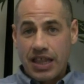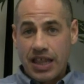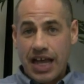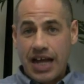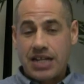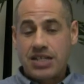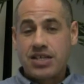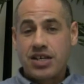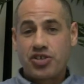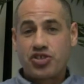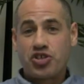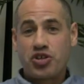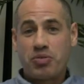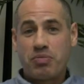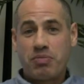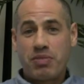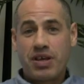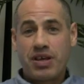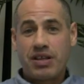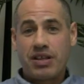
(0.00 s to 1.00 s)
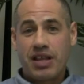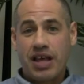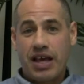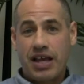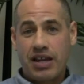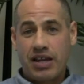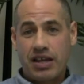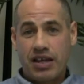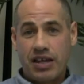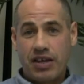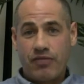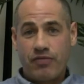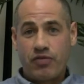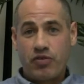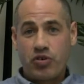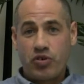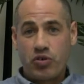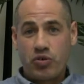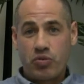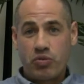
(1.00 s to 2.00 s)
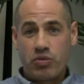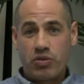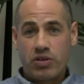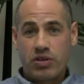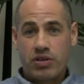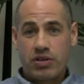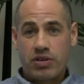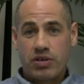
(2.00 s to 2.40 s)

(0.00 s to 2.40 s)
That doesn't mean that if you